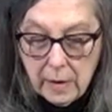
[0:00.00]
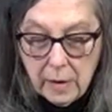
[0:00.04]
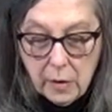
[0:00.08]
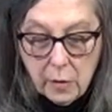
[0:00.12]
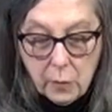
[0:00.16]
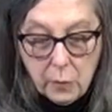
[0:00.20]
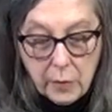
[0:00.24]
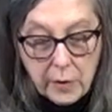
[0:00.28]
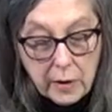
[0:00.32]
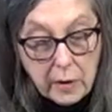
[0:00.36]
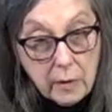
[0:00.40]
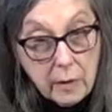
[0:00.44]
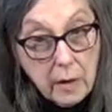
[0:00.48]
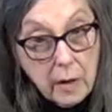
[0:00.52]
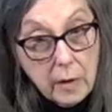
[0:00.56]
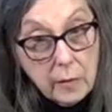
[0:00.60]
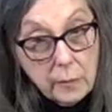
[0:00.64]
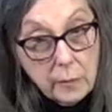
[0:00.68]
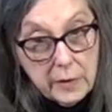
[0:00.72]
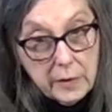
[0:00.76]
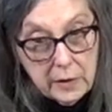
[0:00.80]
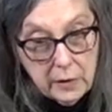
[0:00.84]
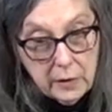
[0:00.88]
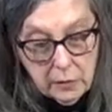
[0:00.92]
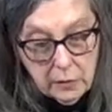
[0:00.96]
Where are
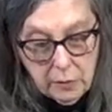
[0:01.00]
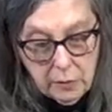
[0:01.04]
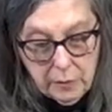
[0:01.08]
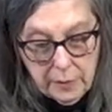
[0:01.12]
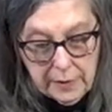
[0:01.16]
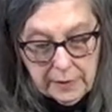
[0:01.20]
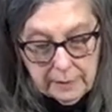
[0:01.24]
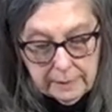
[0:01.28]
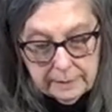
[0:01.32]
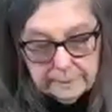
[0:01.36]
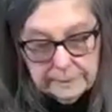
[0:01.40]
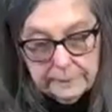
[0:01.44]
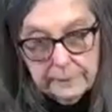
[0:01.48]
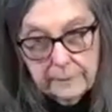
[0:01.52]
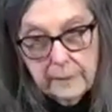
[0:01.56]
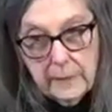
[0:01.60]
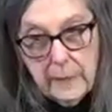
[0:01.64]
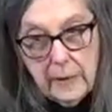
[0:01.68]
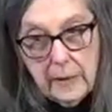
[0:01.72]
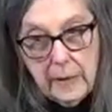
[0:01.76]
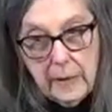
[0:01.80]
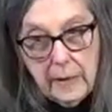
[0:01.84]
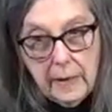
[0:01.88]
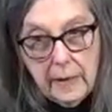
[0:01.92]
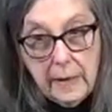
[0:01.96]
we going?
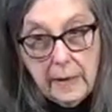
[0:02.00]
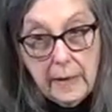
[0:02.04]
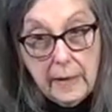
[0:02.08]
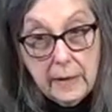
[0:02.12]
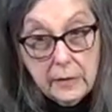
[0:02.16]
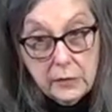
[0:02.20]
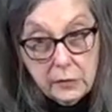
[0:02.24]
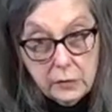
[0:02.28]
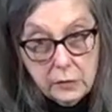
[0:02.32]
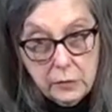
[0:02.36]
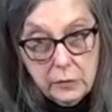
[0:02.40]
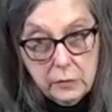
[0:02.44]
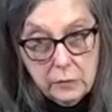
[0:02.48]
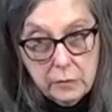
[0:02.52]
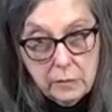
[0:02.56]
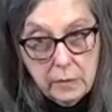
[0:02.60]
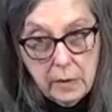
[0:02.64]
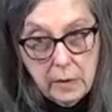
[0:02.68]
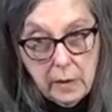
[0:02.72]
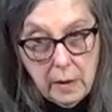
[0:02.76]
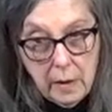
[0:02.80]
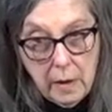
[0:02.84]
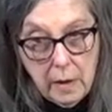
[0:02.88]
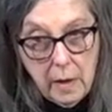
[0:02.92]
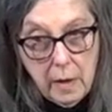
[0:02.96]
And
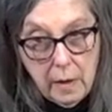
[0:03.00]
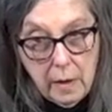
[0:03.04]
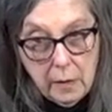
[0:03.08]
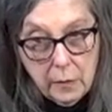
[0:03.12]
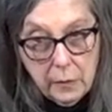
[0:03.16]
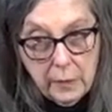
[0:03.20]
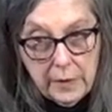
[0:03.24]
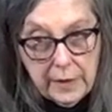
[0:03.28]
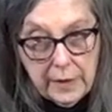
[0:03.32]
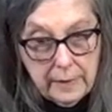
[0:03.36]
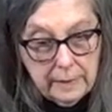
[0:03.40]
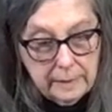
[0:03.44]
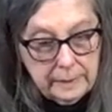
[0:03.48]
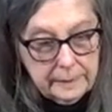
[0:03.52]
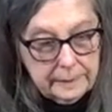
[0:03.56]
who are we?